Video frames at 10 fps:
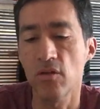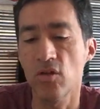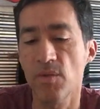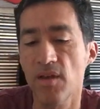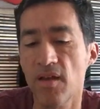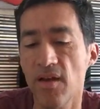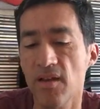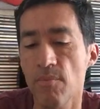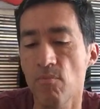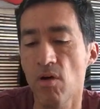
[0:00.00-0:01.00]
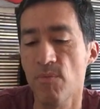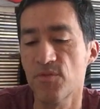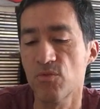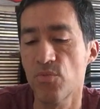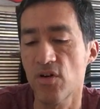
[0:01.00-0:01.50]
Tommy the Cat and
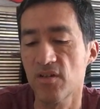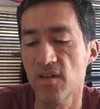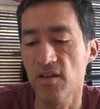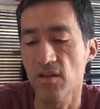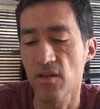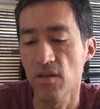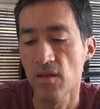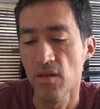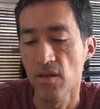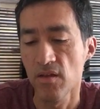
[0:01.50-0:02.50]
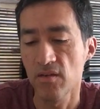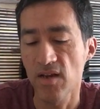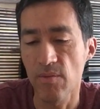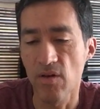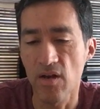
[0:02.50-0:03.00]
Bob's Party Time